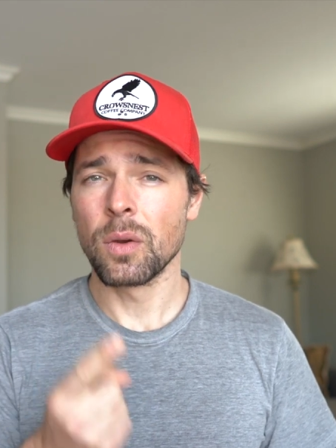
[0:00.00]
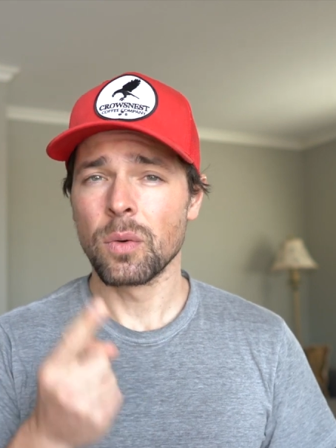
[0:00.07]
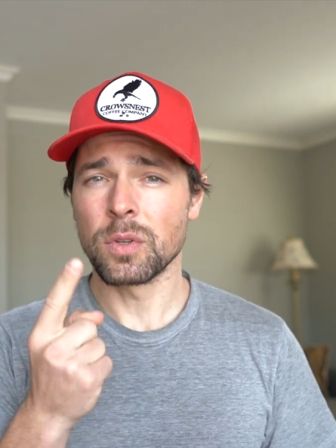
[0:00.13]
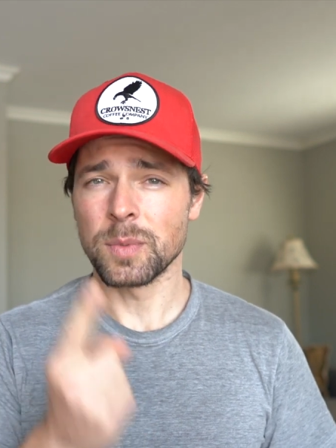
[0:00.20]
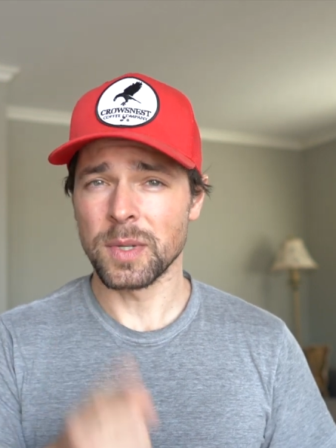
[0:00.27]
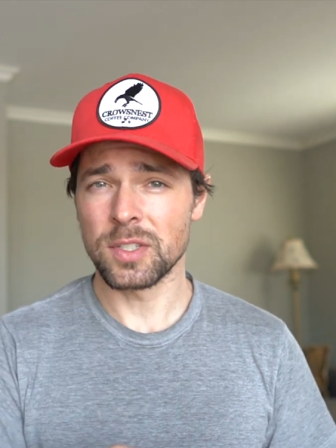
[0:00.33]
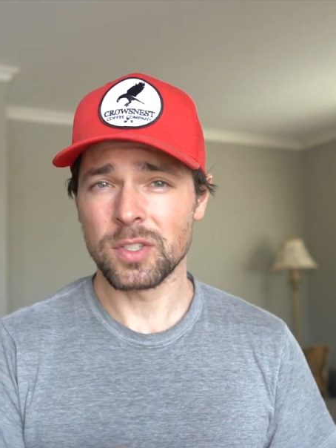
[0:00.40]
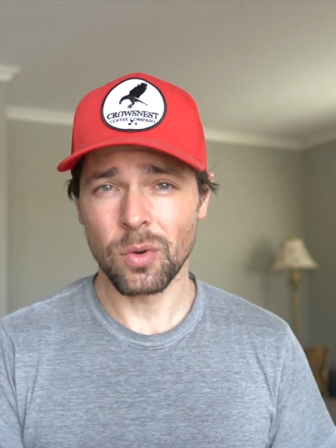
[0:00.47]

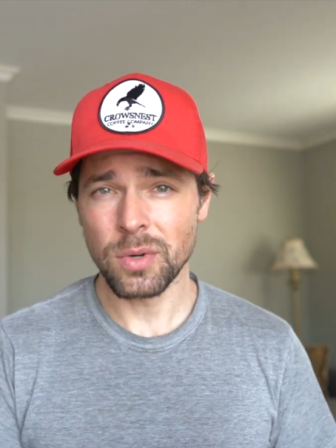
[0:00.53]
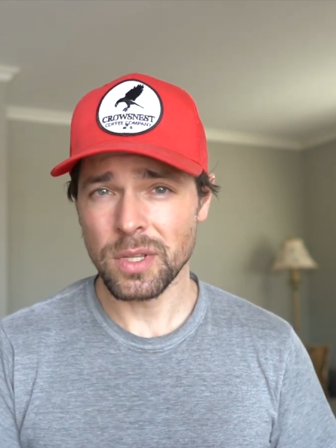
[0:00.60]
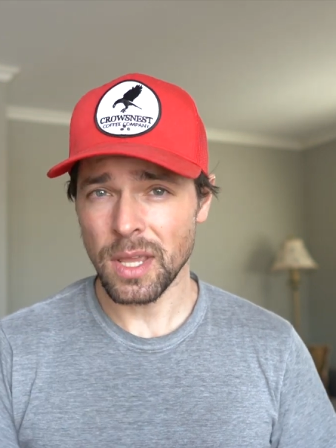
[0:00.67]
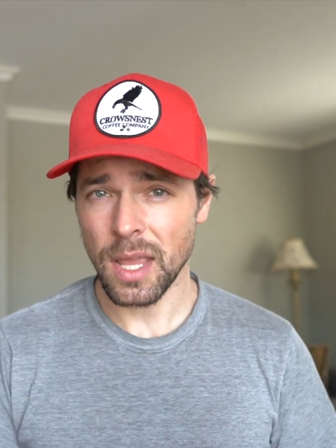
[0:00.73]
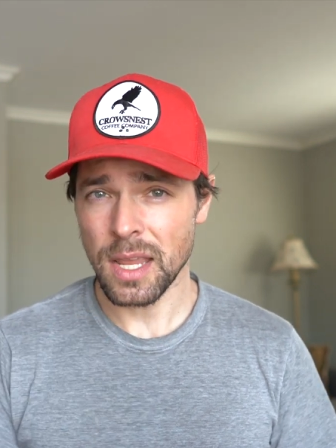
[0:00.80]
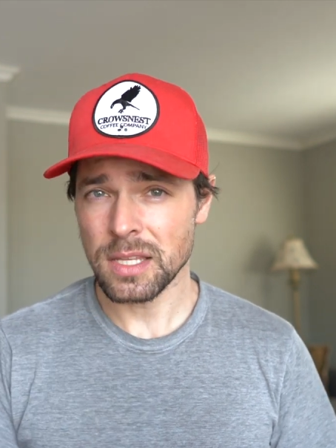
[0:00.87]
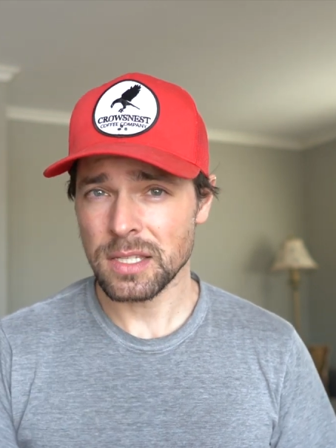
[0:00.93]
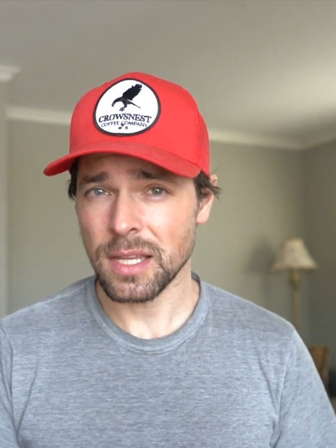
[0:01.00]
was my
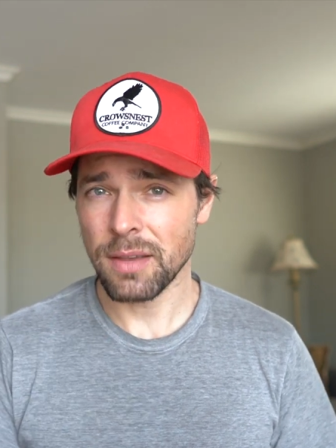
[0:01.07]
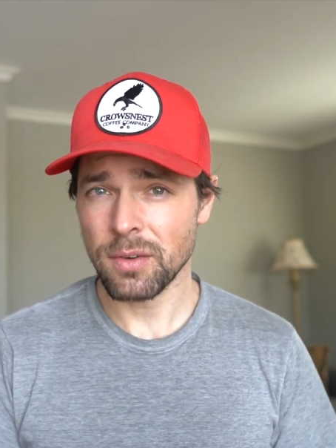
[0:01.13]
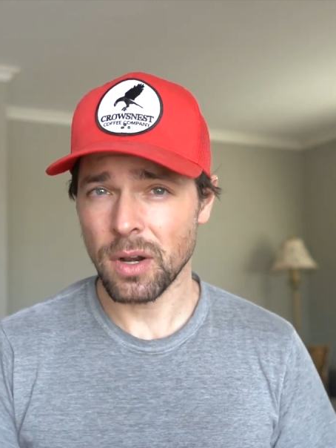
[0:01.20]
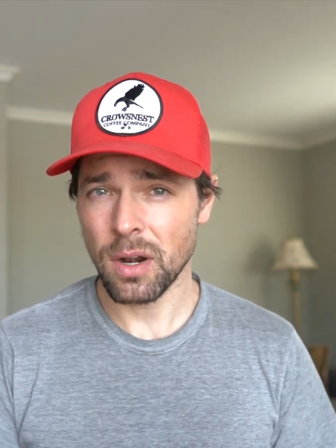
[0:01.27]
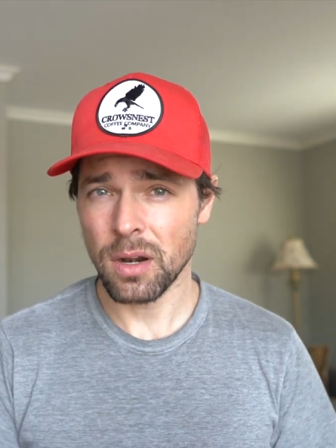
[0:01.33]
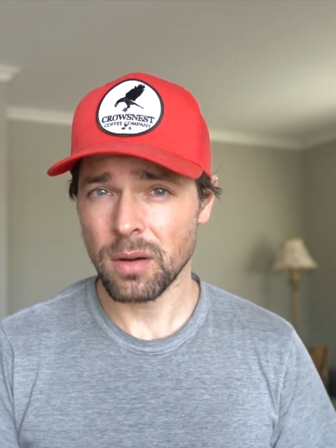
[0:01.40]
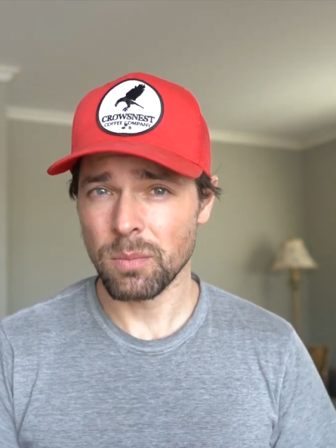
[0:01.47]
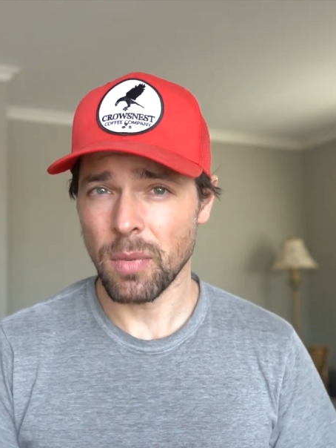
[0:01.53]
Sony
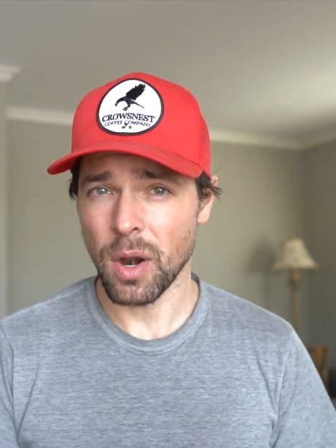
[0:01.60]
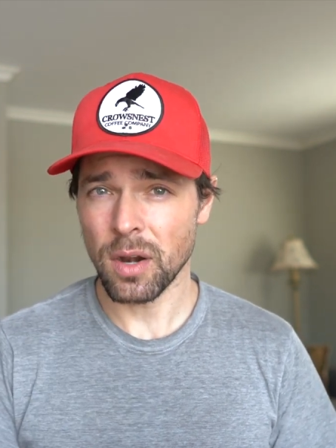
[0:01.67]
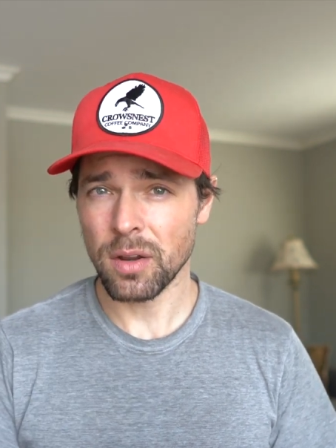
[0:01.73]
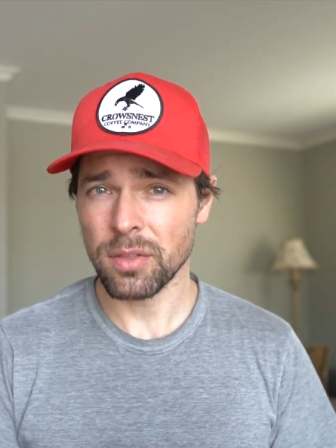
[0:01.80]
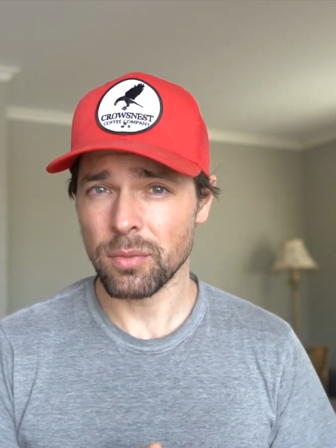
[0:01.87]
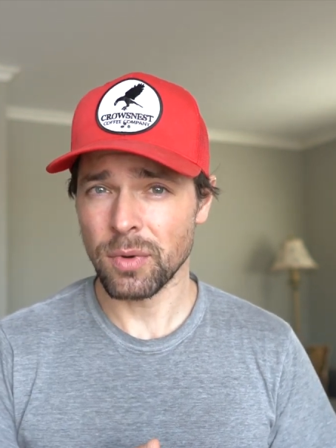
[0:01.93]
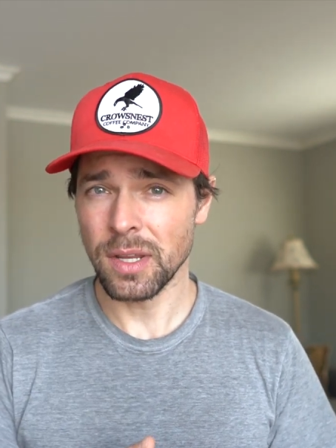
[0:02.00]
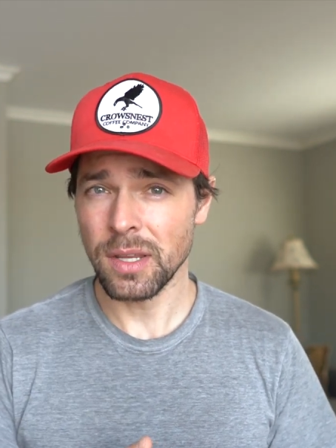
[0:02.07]
A7R
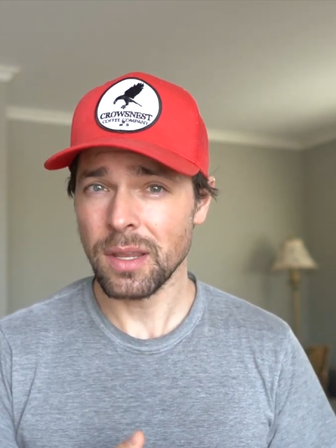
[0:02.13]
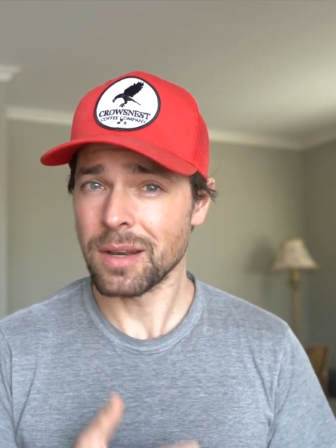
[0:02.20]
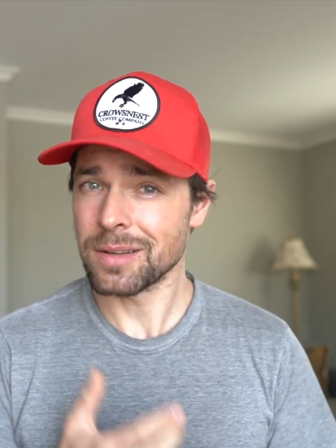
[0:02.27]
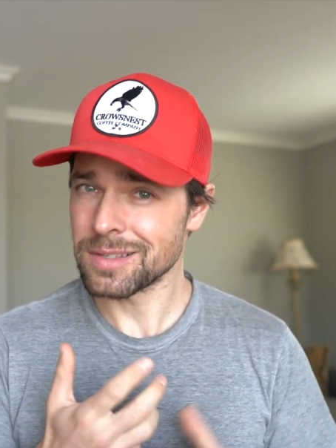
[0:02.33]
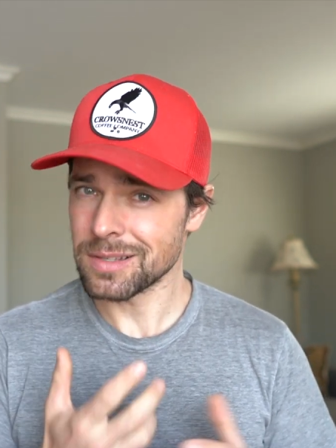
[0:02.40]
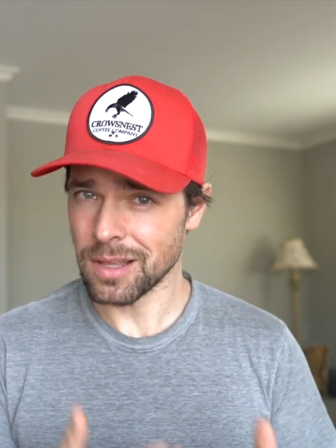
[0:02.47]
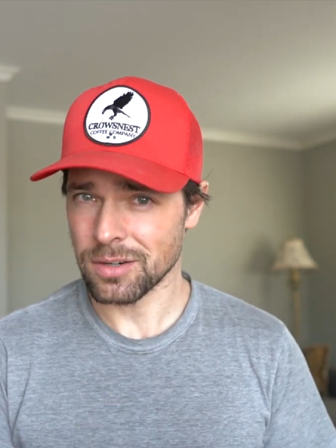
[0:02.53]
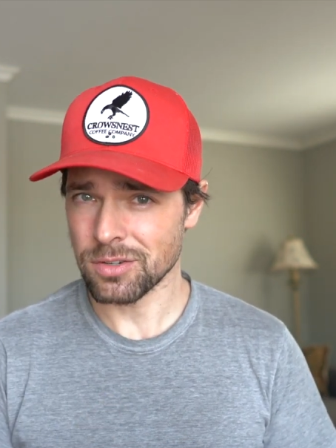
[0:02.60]
Mark III and
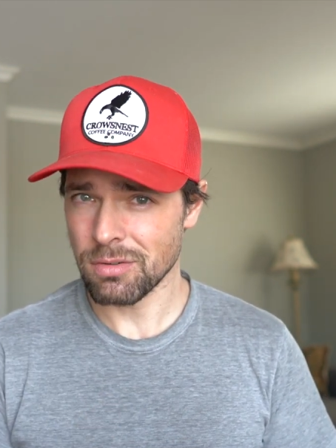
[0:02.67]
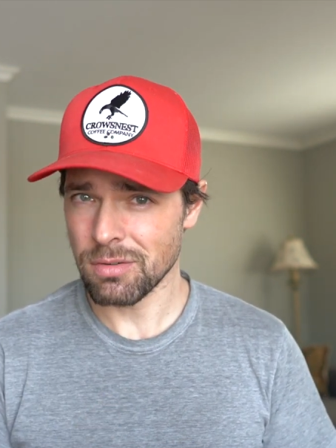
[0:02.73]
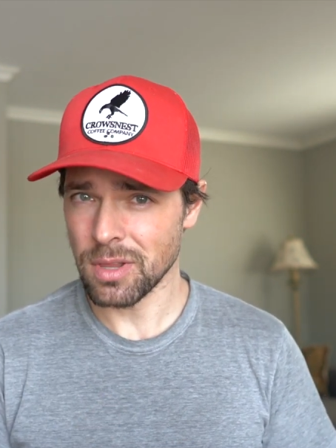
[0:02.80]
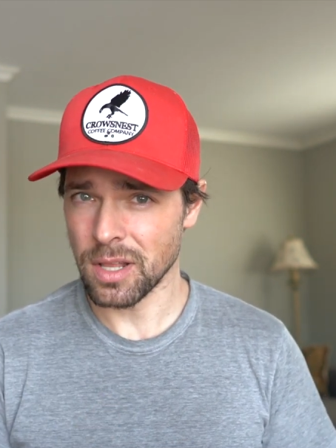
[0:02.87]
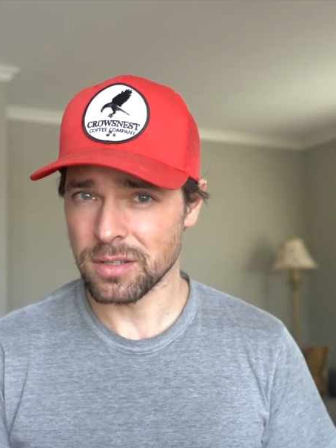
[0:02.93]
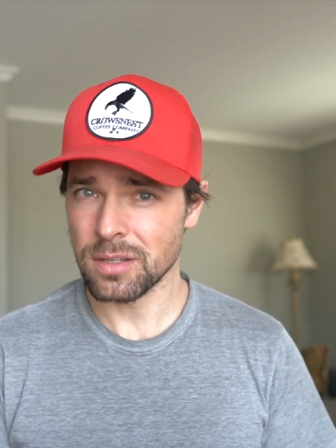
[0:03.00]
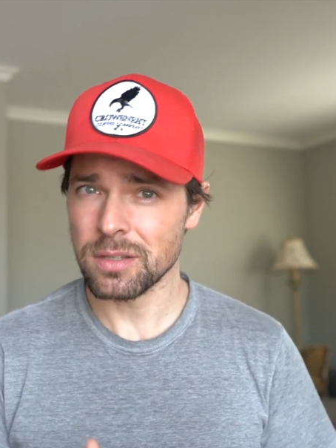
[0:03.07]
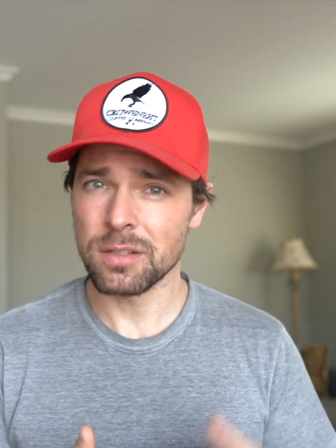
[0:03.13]
a selection of
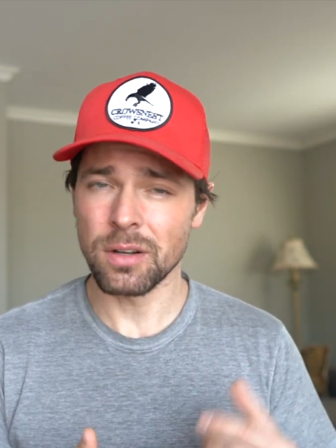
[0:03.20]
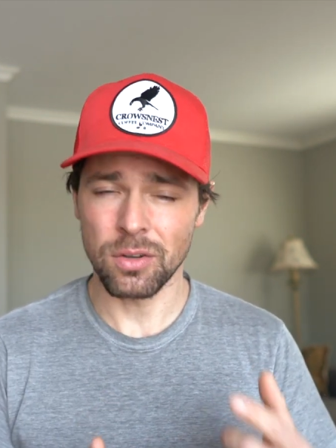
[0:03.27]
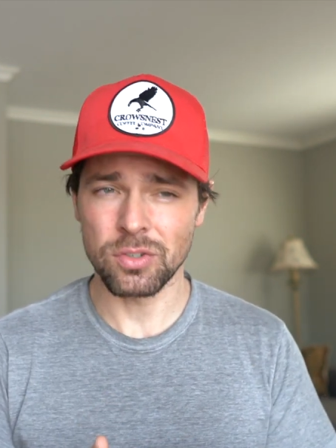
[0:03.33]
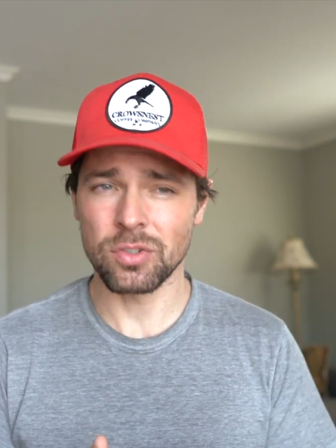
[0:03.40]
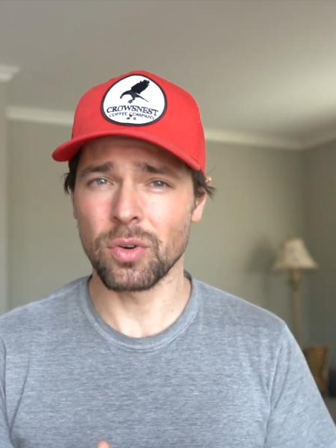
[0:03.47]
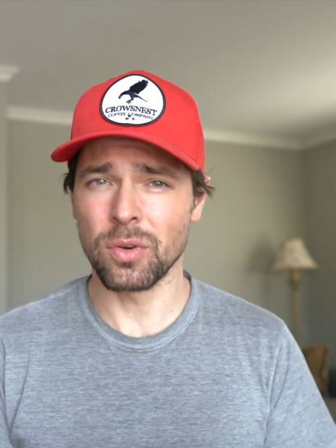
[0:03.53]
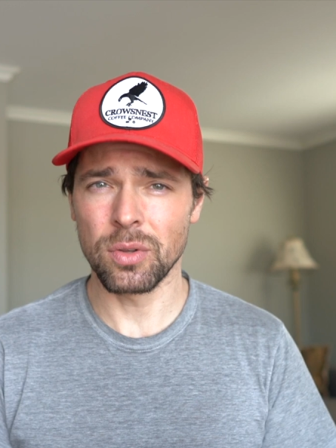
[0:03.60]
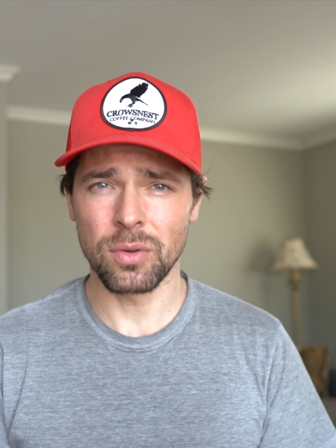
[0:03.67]
lenses, and I'll
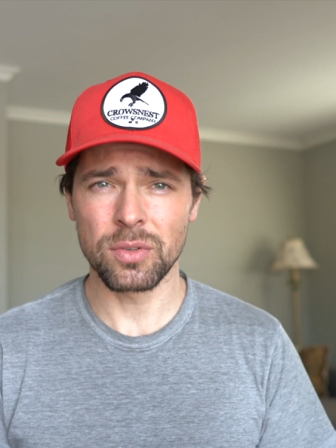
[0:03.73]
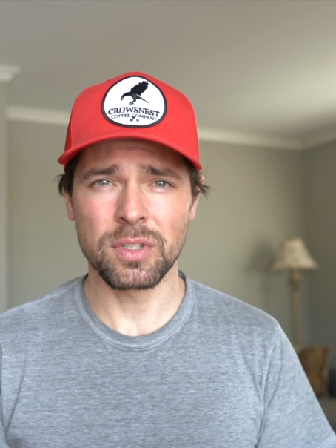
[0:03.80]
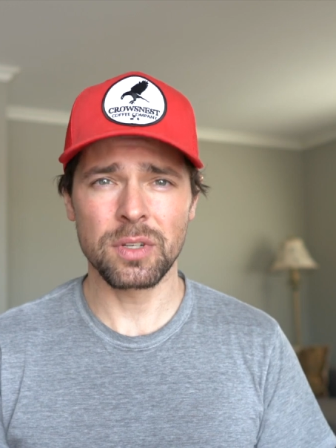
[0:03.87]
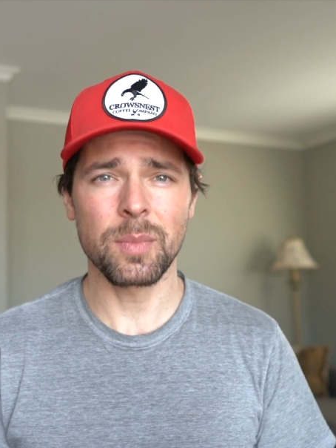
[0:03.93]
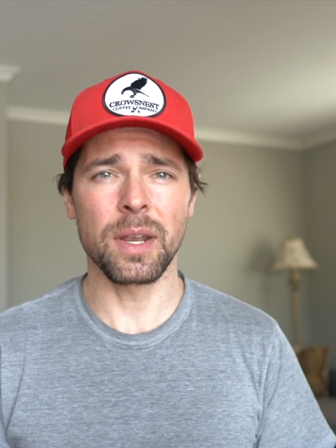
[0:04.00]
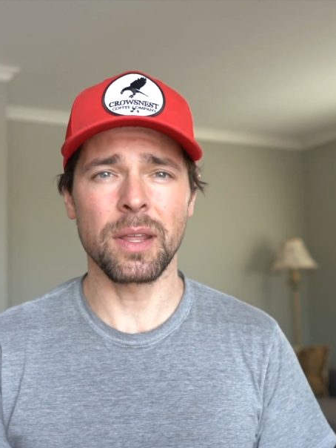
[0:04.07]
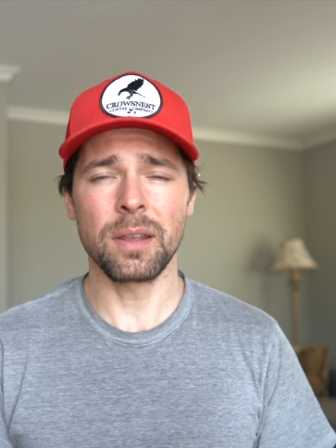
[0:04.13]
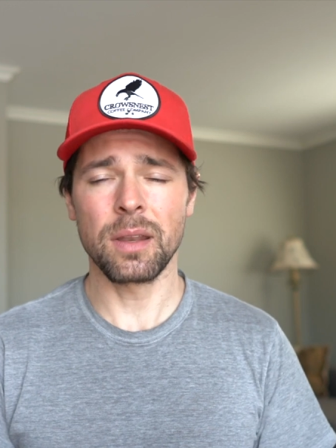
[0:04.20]
show you those in
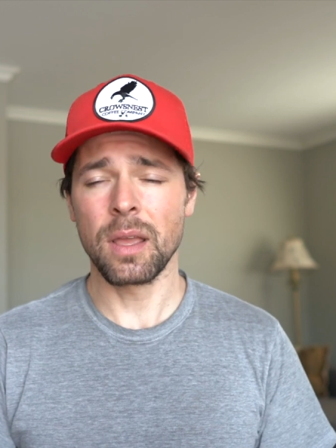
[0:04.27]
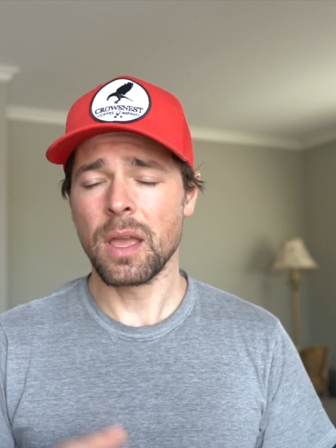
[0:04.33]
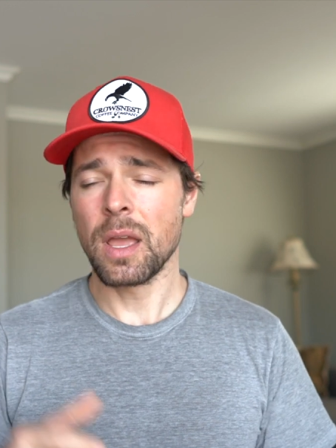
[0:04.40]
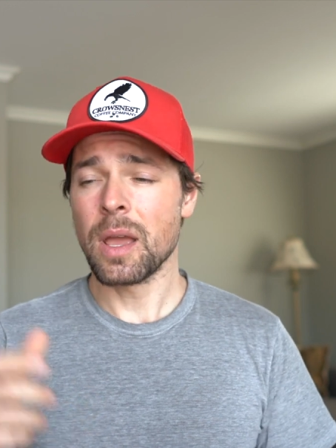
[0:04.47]
a minute.